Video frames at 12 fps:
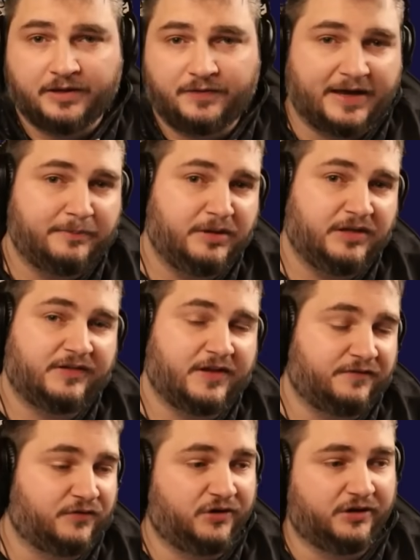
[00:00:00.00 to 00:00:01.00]
That means
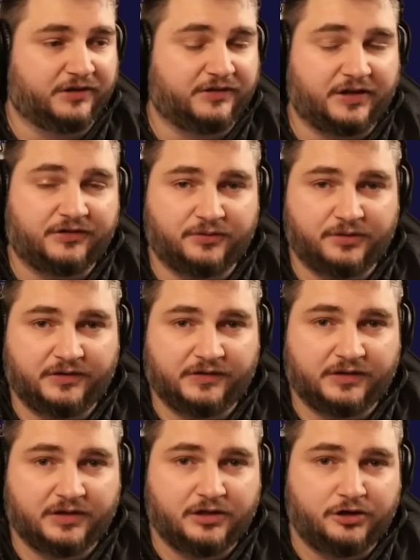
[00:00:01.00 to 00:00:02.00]
that for your
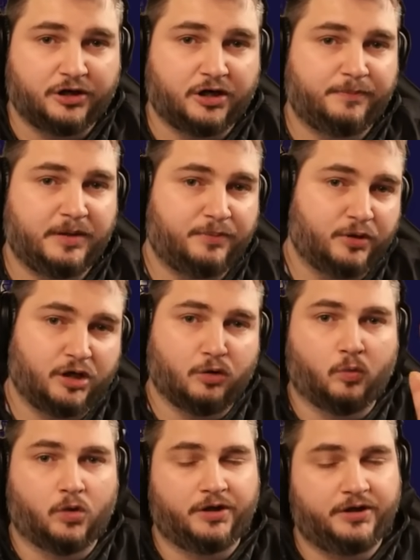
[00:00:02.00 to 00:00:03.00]
accessories, you're going to be
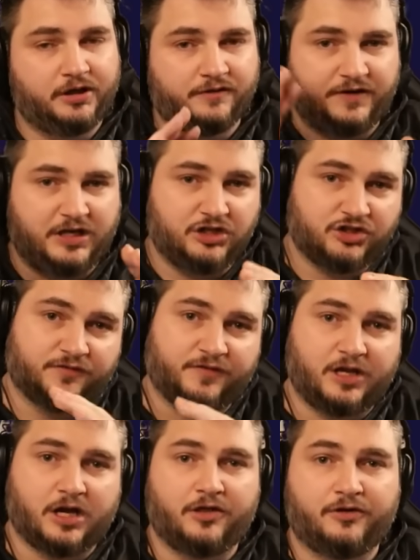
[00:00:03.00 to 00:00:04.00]
putting one of each of
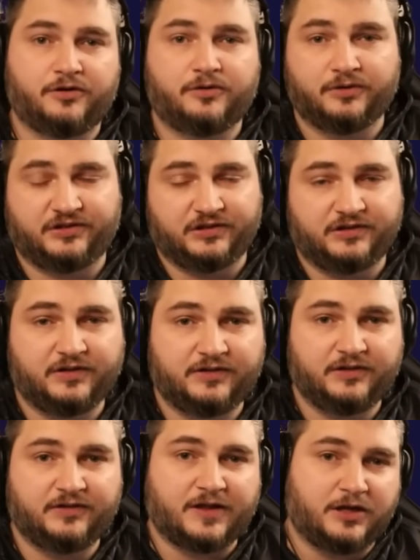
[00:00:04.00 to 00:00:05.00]
the other
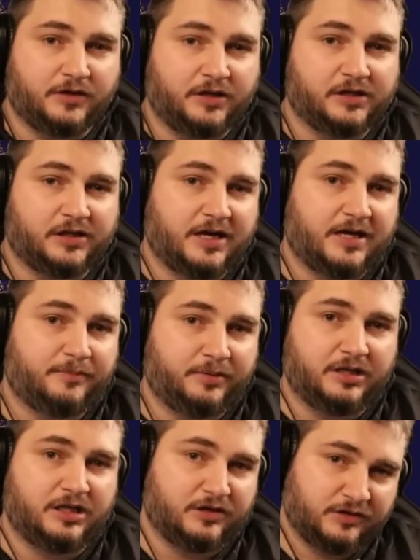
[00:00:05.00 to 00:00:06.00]
resistances that you need to cap
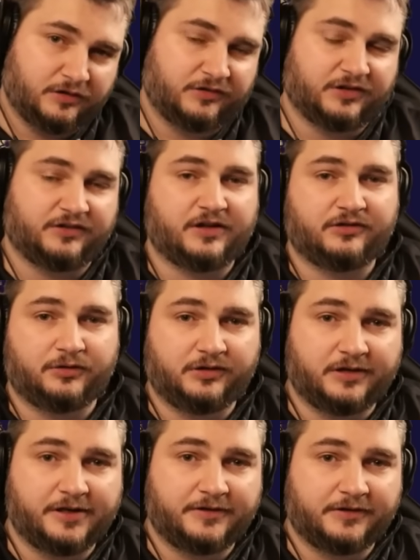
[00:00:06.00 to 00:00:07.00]
into those accessory
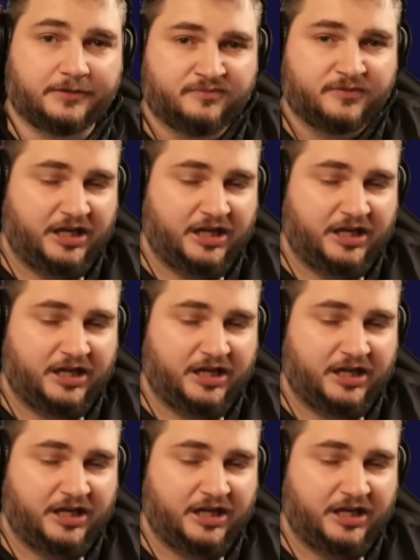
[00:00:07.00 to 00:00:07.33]
slots.